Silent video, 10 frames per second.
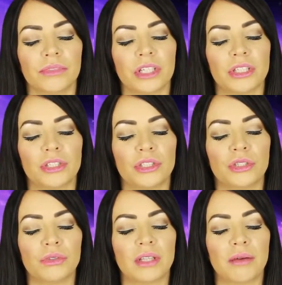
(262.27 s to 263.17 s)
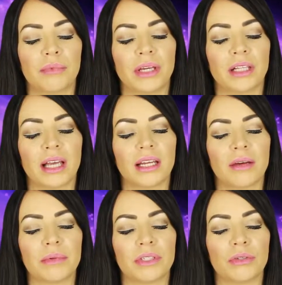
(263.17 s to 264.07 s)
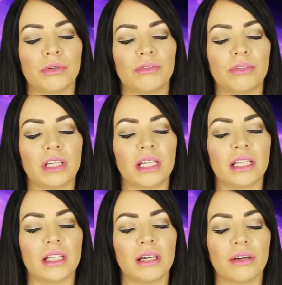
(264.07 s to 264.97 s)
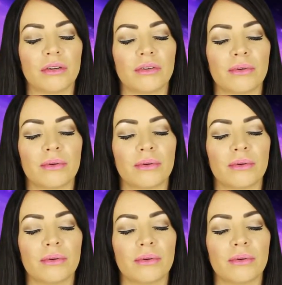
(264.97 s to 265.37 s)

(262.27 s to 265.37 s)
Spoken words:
Just shoot that pink light up into infinity there.